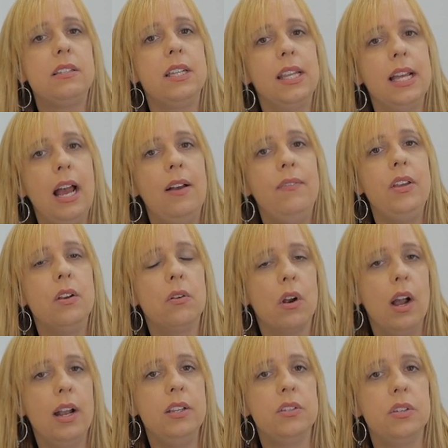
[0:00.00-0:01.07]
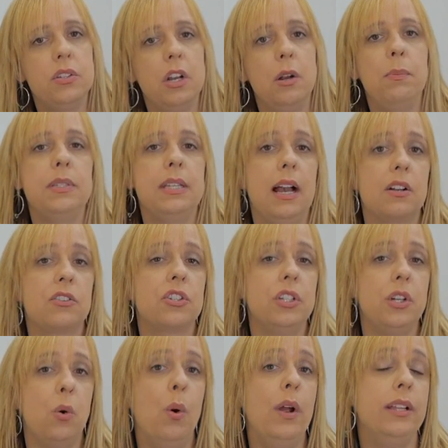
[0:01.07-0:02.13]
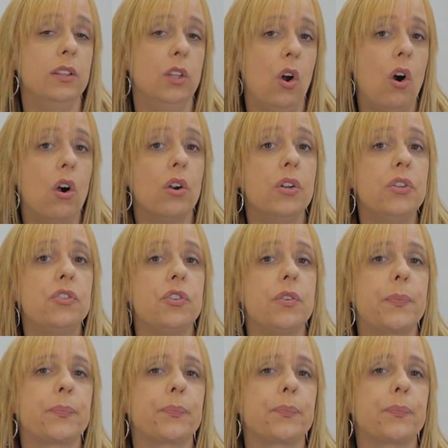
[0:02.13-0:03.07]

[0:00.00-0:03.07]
to the heavier isotope is actually quite large.